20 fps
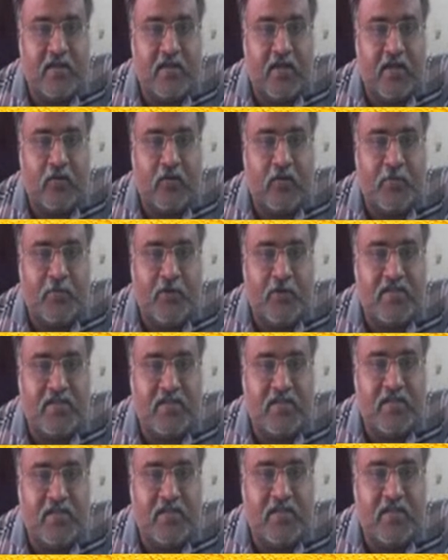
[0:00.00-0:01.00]
i hope you
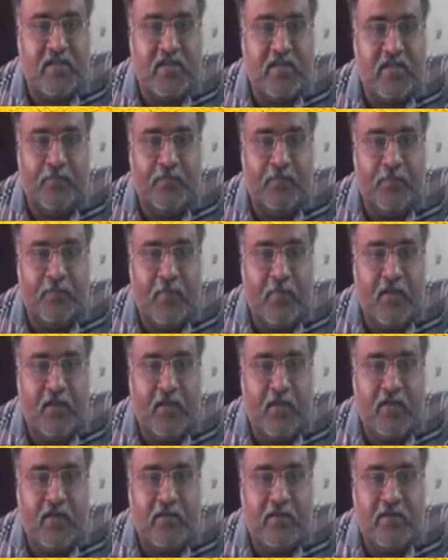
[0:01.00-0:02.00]
can see the
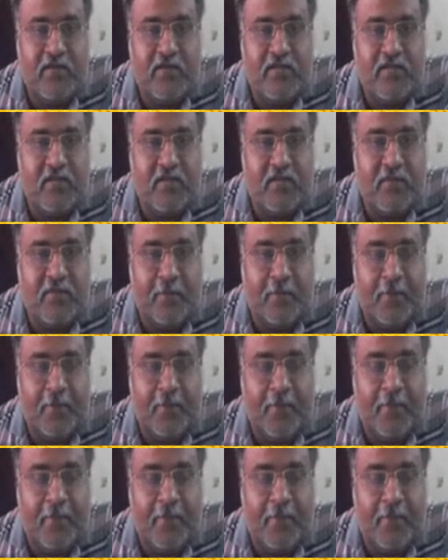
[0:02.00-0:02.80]
this thing